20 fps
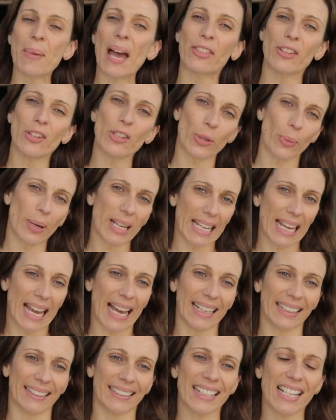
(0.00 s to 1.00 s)
Matthew
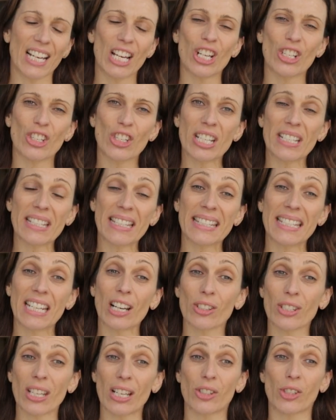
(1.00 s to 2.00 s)
28, Jesus
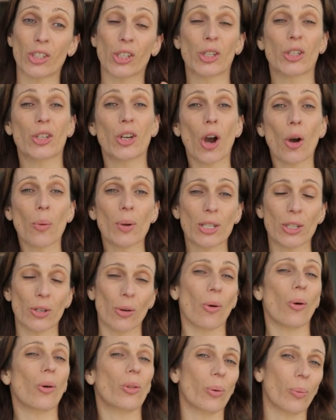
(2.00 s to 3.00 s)
tells us to go into
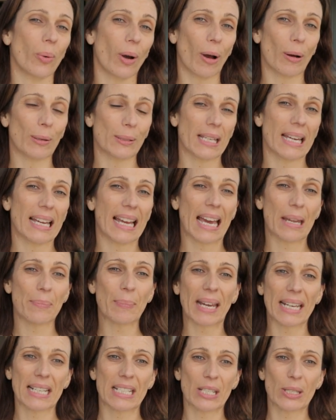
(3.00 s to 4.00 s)
all the world and
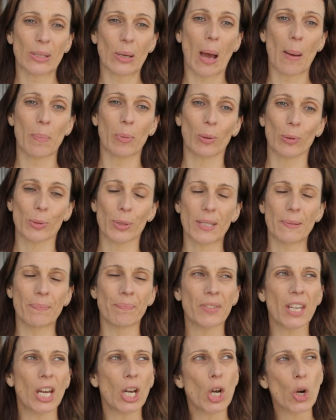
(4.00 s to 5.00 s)
make disciples.
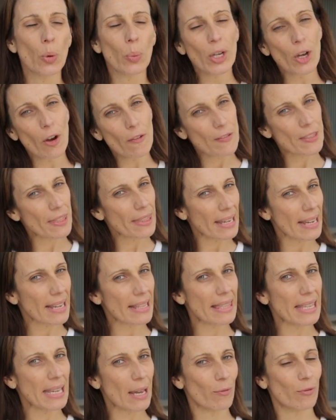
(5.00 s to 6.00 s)
We often
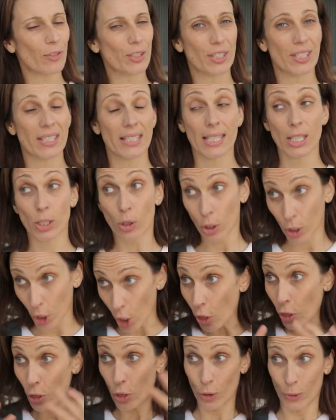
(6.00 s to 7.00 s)
think the emphasis is
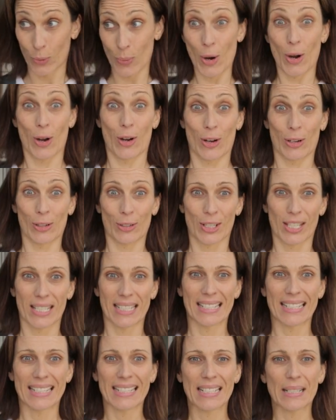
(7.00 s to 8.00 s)
on the world,
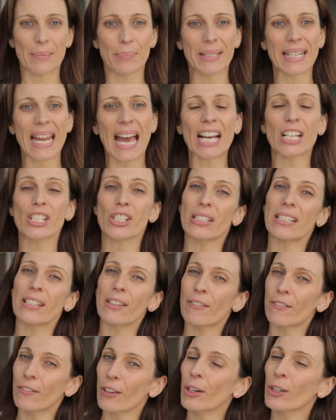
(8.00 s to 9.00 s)
but actually
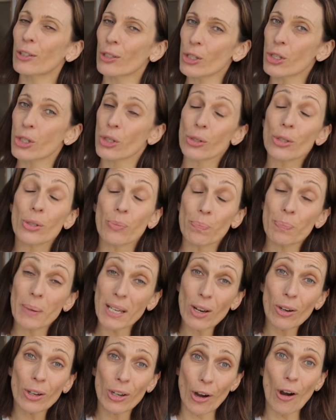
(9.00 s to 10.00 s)
the focus should
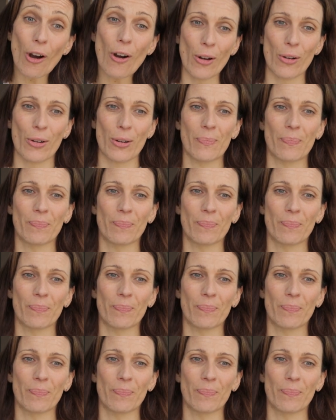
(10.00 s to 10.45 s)
be on go.